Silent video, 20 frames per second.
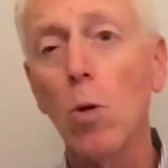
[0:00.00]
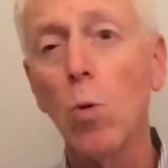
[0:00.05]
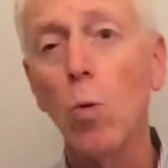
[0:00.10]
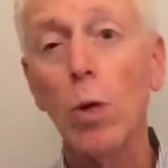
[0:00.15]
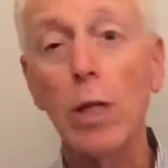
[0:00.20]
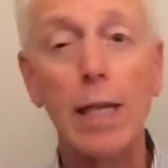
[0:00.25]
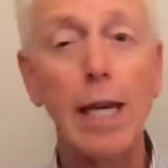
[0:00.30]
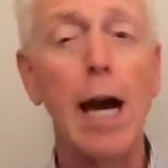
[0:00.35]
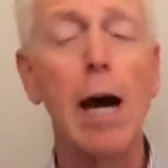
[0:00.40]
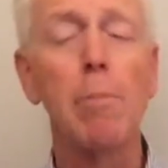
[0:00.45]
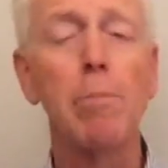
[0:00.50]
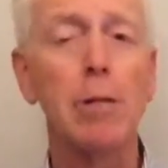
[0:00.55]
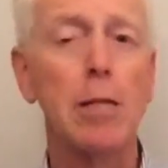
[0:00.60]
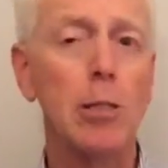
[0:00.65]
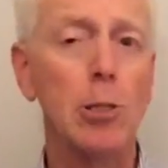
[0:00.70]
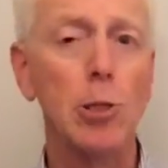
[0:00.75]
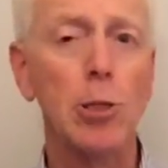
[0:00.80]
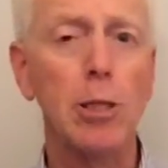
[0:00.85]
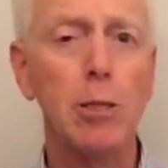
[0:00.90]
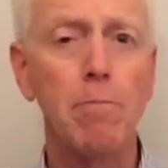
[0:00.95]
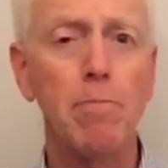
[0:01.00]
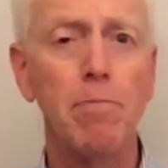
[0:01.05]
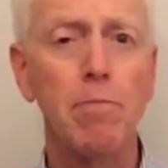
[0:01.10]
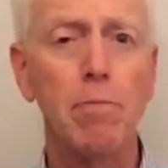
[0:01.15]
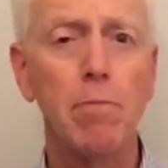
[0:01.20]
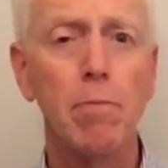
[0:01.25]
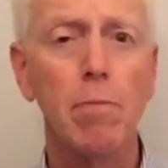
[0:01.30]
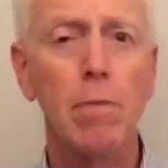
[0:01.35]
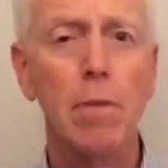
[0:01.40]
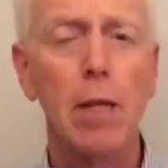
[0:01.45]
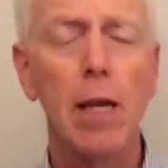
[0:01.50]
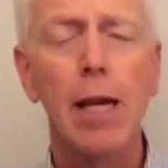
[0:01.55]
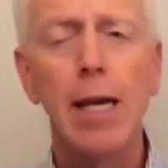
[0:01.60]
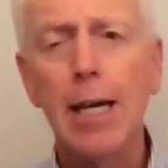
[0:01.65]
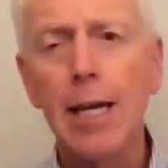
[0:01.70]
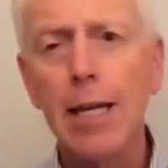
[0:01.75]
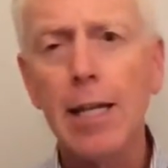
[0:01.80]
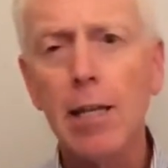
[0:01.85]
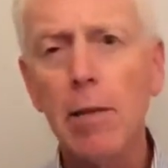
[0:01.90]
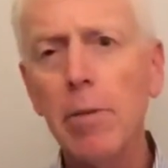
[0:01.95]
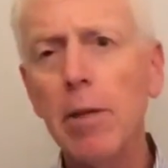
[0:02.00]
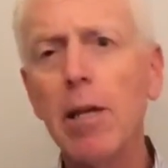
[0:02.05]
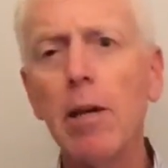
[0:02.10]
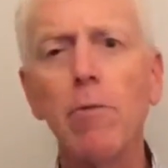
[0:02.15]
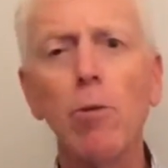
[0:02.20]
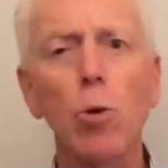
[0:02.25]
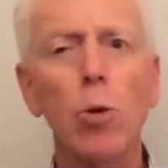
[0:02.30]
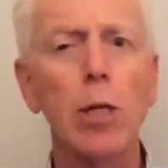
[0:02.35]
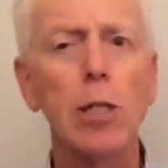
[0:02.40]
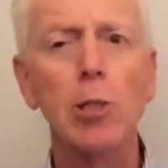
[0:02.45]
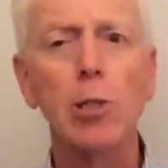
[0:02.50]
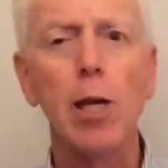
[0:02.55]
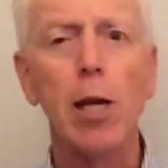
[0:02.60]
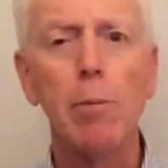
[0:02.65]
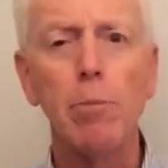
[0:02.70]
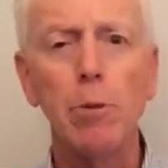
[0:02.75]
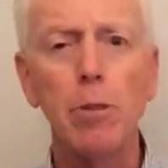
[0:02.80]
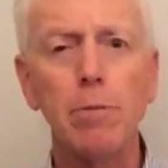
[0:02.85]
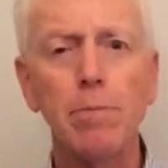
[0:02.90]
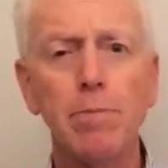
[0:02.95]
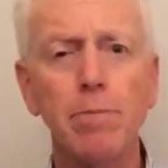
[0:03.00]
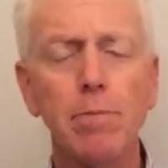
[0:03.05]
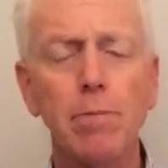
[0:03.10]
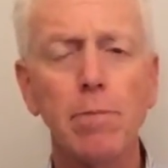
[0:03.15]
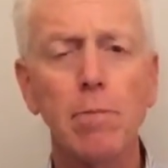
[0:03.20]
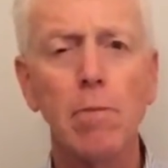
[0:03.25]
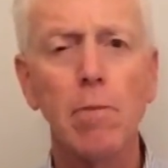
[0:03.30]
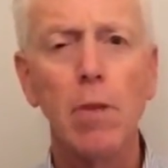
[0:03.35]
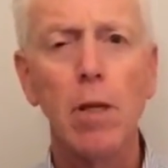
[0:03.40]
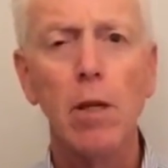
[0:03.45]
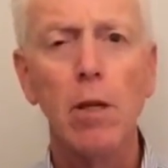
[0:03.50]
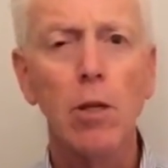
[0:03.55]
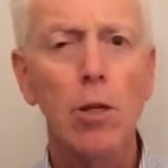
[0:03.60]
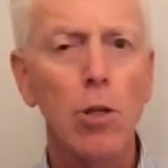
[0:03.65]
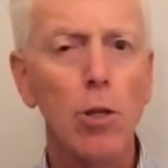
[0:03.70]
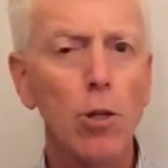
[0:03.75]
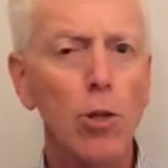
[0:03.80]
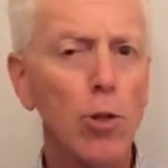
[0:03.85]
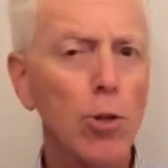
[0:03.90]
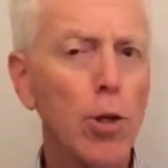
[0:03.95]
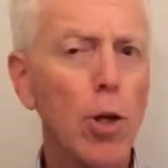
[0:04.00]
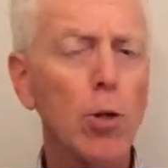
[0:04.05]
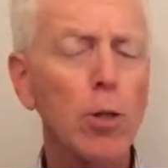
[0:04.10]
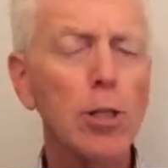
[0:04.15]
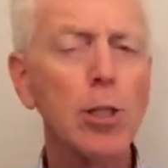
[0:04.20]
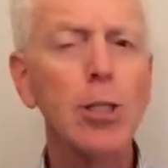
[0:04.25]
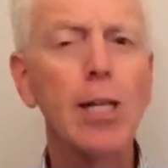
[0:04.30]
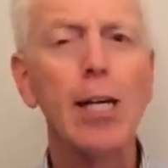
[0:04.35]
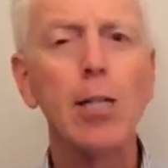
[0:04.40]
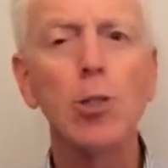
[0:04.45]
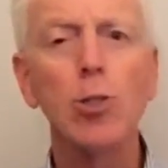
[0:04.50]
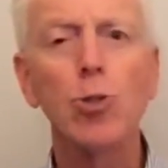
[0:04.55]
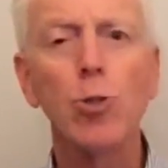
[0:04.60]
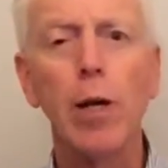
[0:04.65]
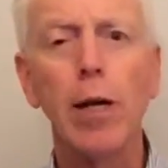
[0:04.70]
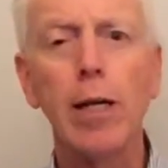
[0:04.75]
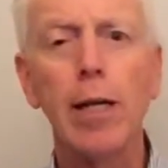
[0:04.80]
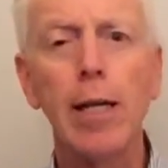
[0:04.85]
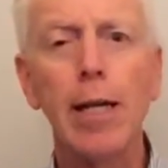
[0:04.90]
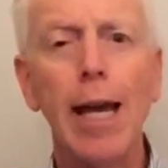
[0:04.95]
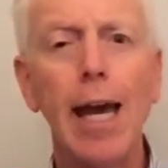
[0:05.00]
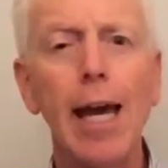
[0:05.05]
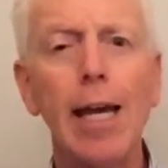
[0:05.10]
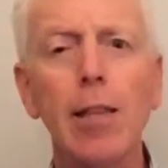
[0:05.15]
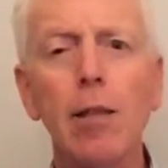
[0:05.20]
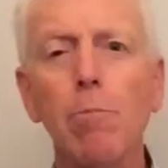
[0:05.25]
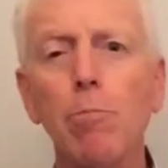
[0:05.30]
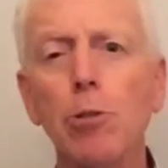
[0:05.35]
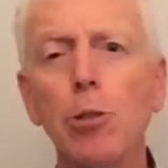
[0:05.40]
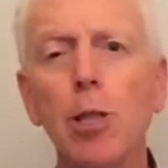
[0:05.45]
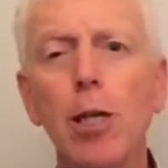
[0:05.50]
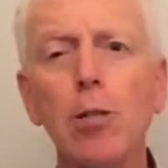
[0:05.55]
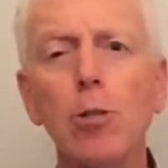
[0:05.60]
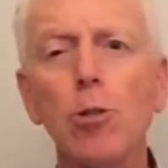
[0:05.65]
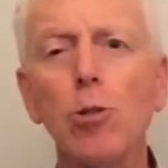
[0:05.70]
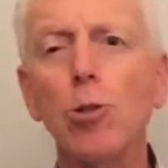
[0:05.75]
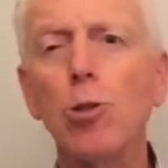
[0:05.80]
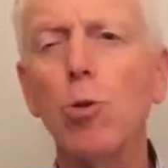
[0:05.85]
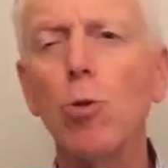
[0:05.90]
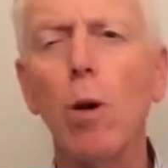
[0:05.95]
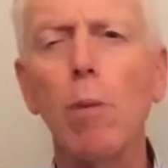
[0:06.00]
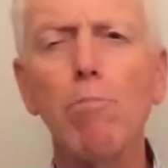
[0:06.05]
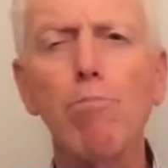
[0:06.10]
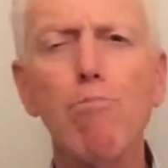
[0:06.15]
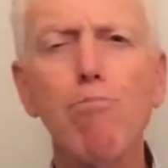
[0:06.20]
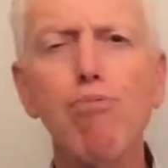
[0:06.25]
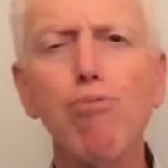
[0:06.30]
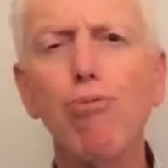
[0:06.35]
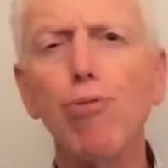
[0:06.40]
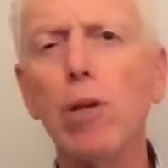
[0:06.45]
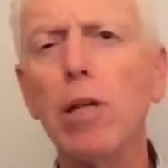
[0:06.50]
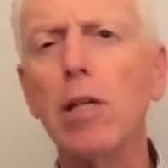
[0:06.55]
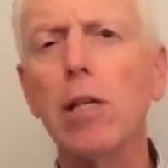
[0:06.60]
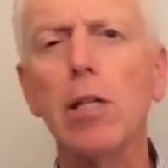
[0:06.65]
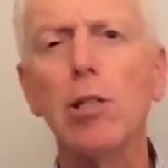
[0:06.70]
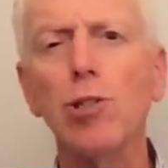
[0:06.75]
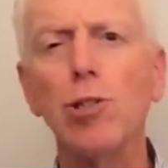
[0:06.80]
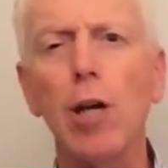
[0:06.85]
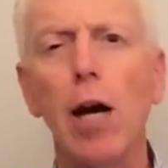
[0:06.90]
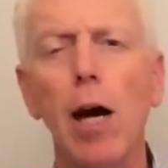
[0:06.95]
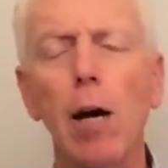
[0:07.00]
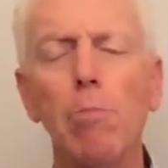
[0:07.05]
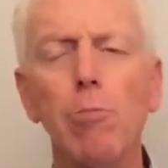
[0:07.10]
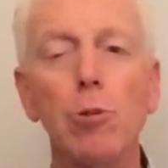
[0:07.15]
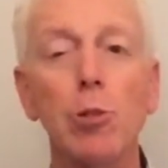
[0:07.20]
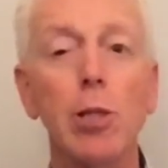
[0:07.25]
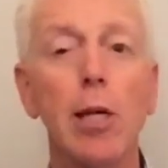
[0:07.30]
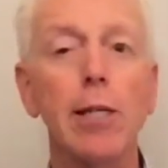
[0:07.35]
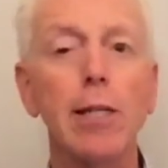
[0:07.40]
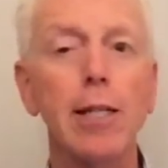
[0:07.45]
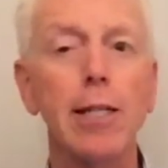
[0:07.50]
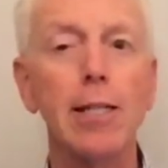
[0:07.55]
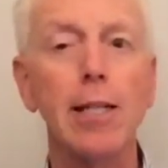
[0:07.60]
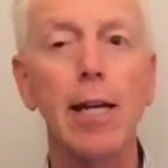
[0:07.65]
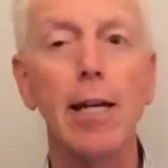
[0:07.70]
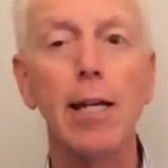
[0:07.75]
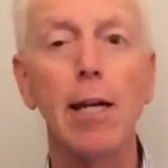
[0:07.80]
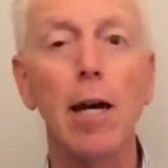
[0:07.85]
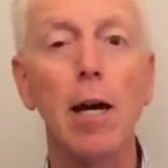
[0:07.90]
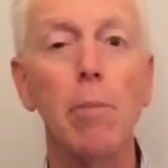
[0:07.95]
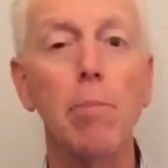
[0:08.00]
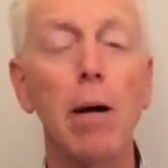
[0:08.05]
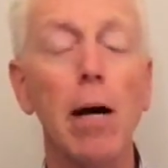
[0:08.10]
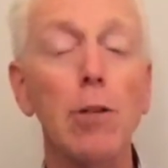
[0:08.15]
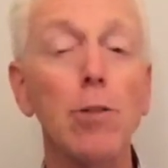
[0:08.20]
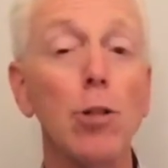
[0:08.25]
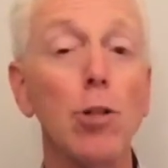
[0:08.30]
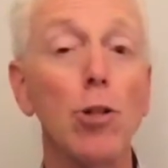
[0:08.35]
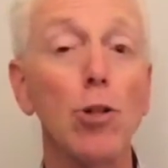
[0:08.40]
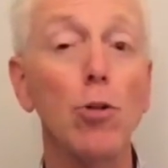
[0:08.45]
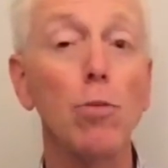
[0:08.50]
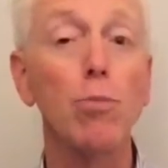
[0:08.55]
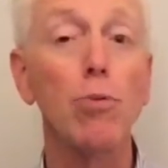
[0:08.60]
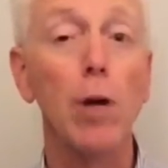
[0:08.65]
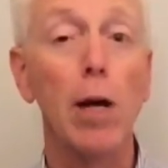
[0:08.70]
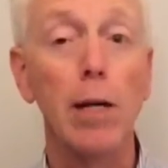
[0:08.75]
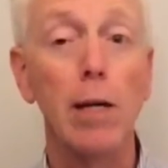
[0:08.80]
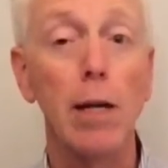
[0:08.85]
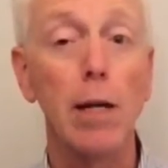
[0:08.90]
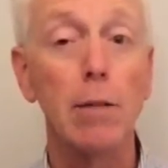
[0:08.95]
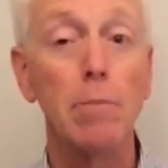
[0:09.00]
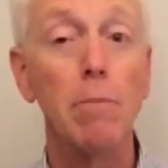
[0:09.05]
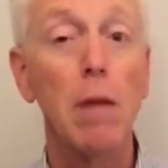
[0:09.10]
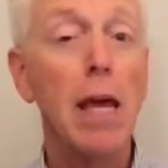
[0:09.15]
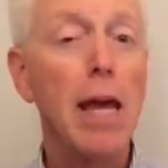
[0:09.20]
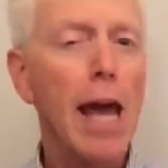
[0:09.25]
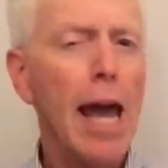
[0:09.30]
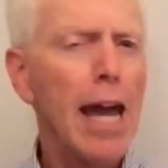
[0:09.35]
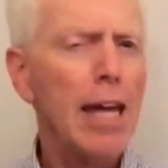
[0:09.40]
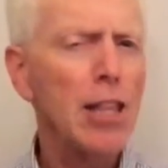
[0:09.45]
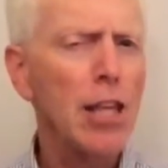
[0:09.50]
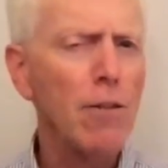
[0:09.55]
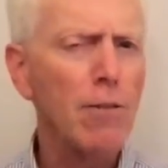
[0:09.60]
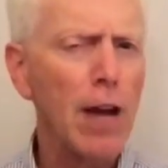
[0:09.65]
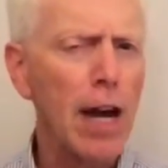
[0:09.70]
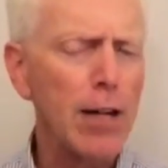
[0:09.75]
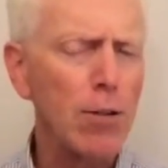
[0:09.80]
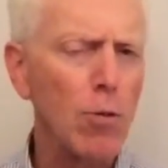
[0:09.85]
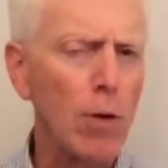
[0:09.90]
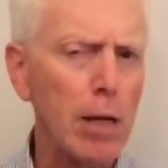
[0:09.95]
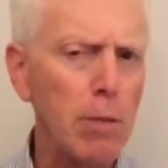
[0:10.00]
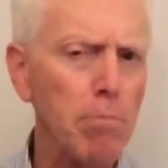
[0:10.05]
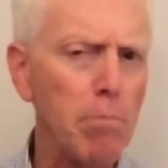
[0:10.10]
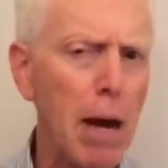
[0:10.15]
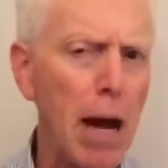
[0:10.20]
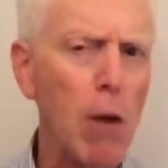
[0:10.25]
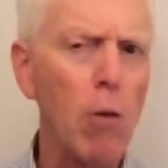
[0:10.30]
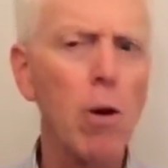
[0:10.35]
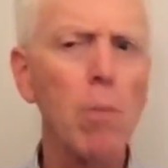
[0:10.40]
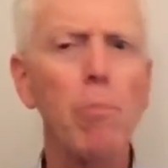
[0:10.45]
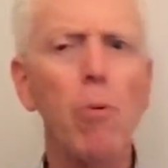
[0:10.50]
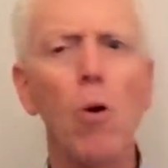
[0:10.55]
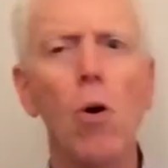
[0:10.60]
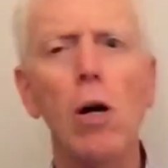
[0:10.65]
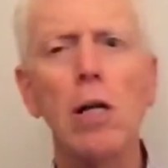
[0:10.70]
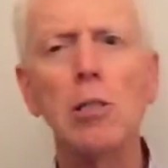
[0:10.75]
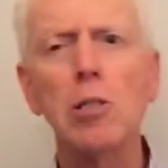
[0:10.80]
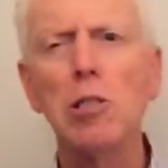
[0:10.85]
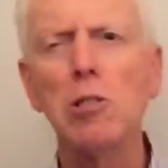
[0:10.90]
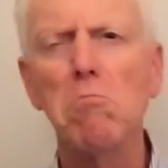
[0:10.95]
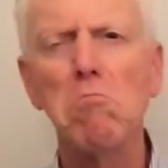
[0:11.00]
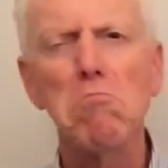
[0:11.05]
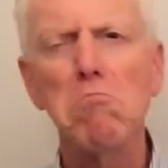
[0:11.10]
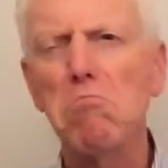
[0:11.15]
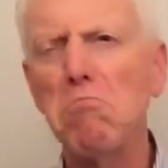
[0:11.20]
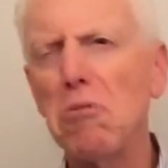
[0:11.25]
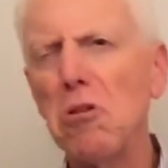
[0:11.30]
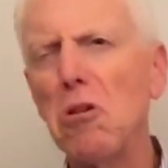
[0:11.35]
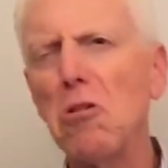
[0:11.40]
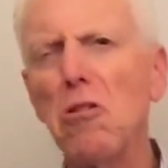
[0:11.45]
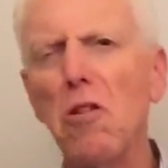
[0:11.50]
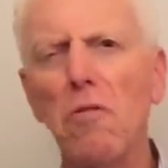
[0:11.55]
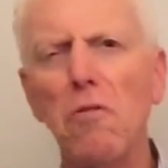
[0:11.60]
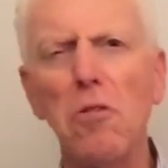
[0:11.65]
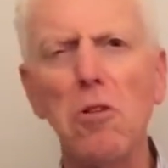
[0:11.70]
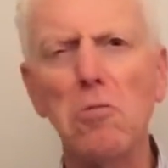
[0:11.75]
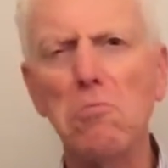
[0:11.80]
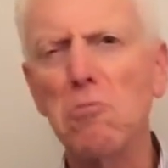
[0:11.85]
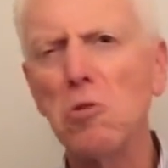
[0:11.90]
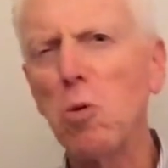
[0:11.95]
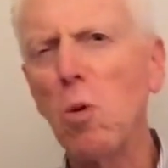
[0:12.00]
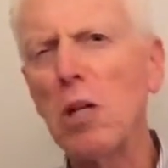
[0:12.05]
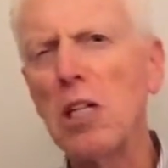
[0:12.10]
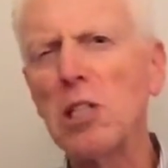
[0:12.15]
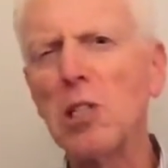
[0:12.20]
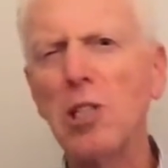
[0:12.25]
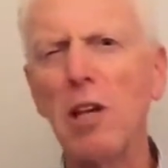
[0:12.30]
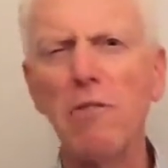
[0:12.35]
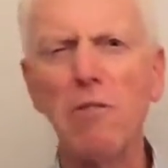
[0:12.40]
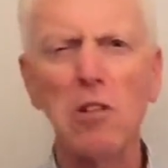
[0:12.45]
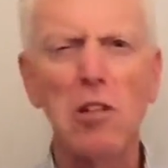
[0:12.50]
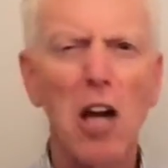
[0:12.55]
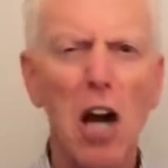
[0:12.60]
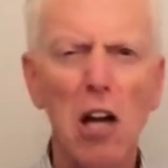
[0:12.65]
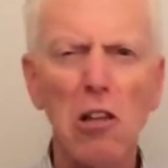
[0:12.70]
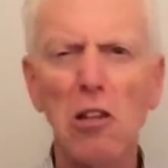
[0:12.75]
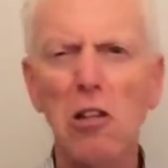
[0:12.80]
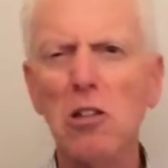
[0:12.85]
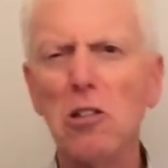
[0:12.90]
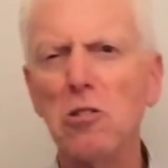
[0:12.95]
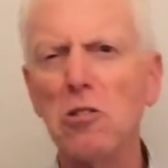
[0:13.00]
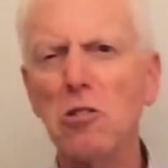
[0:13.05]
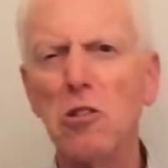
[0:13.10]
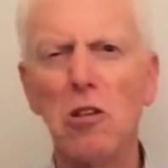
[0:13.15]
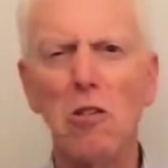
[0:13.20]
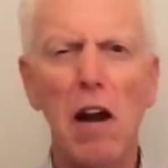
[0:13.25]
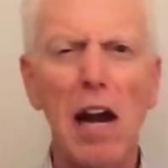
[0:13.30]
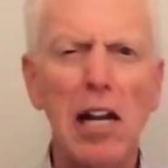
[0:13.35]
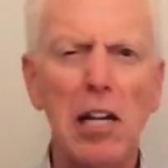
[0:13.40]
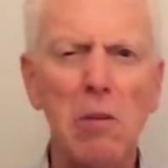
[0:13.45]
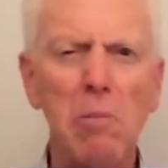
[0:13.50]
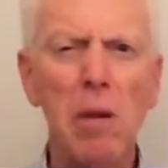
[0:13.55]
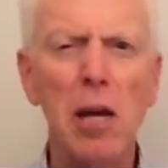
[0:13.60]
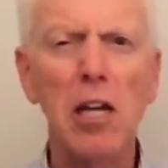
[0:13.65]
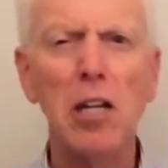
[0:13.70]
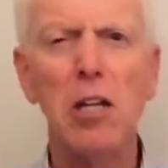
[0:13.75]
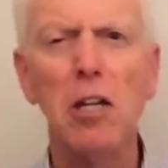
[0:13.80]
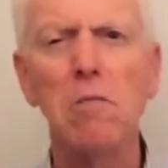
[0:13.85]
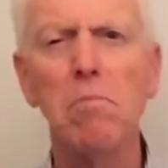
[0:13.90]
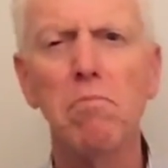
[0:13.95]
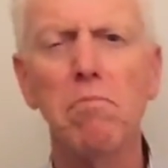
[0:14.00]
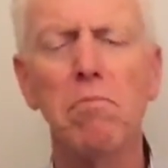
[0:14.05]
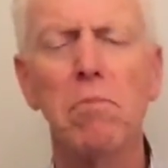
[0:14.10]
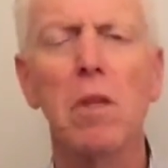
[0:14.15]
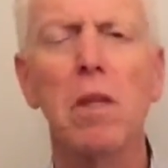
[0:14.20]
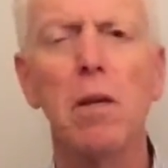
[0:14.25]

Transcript: with competency. Let me give you an example. You go to sales training, and the presenters do a brilliant job presenting data about the new product. And they've got great PowerPoints, beautiful, 27 colors, they're animated,